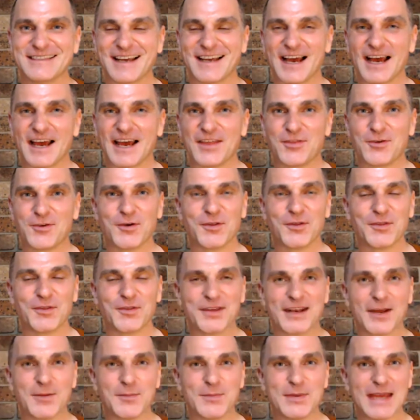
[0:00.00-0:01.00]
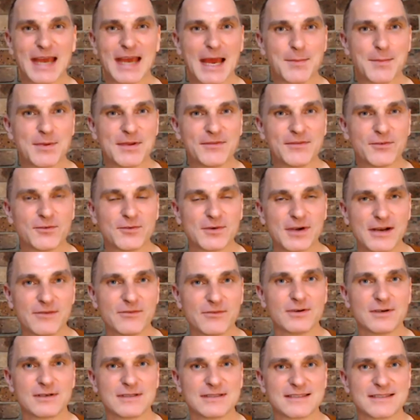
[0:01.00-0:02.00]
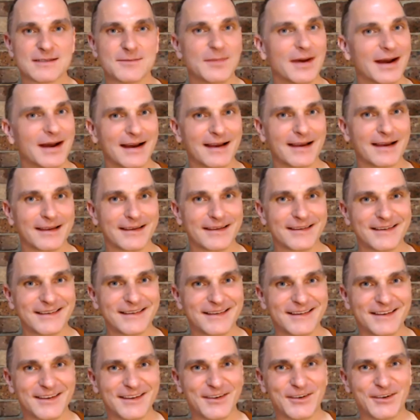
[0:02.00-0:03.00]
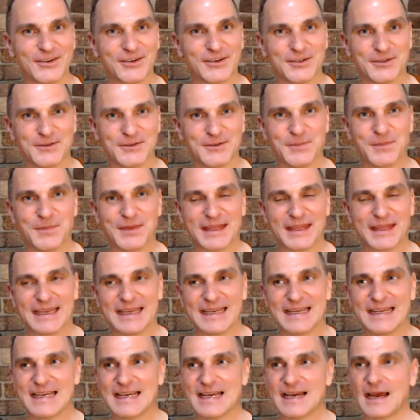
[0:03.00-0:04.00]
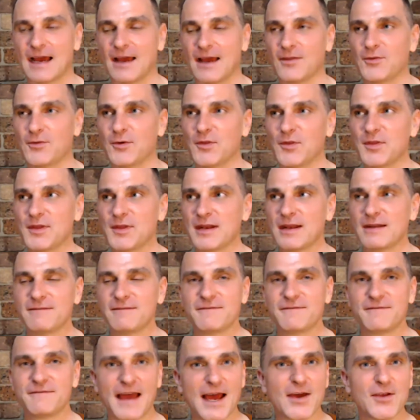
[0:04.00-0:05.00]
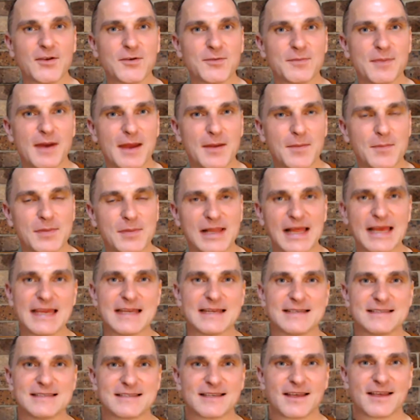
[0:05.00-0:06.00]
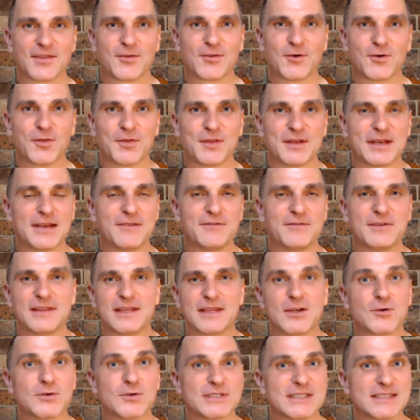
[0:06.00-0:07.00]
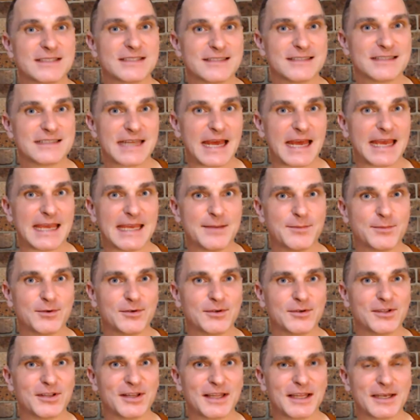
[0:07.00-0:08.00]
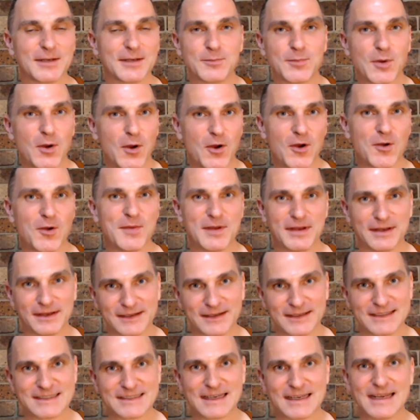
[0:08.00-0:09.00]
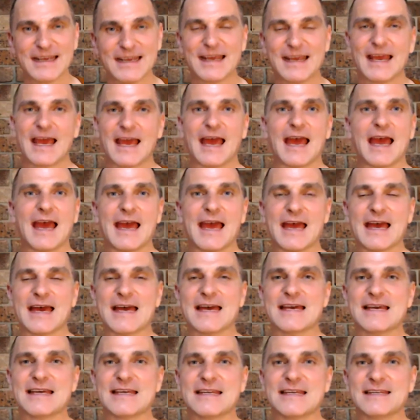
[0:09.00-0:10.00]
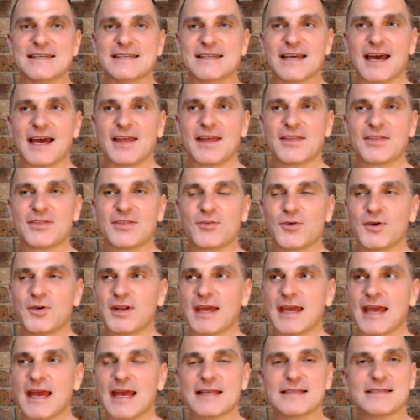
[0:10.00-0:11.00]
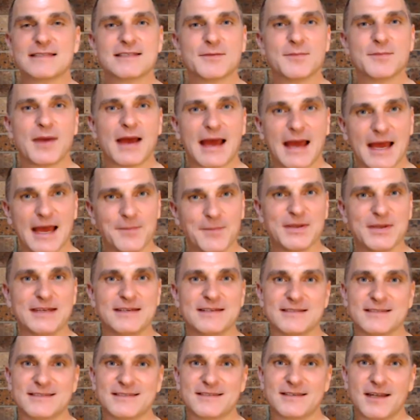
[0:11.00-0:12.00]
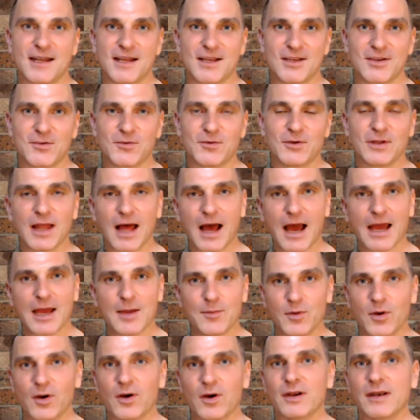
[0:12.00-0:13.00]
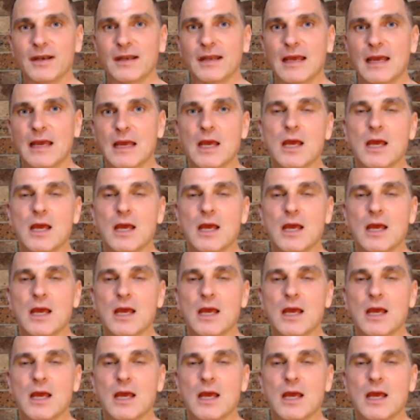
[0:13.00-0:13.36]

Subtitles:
I thought that I'd be happy forever as a monk, you know. I thought that I'd found my place. I thought that everything was stable and permanent. And I thought I had some happiness that I could rely upon.